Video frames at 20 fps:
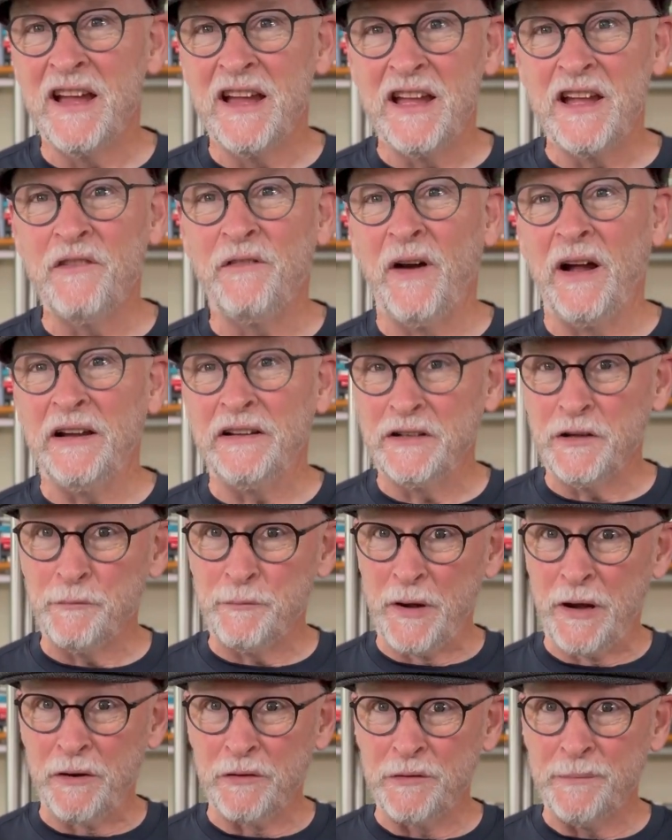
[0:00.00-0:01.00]
if I'd
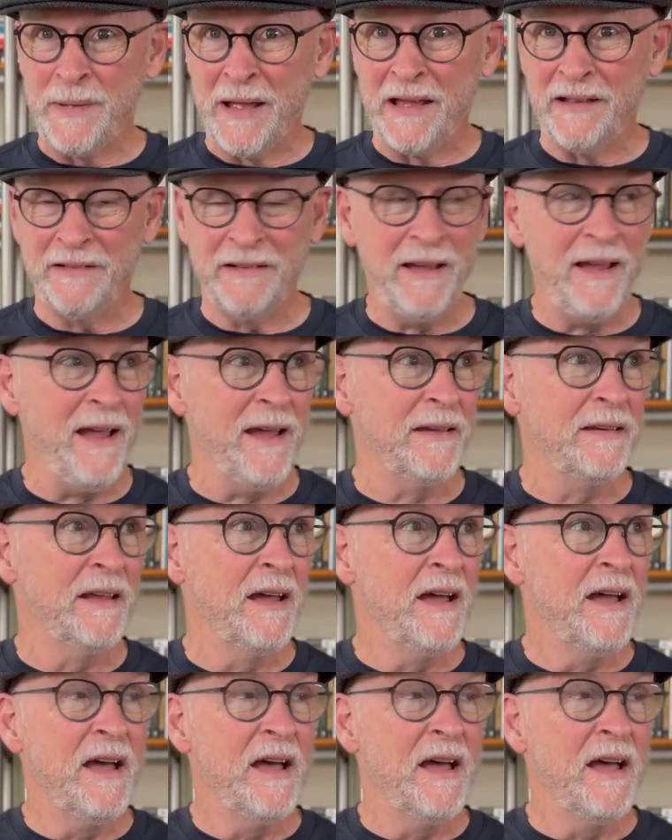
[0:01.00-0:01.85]
compare them head to head.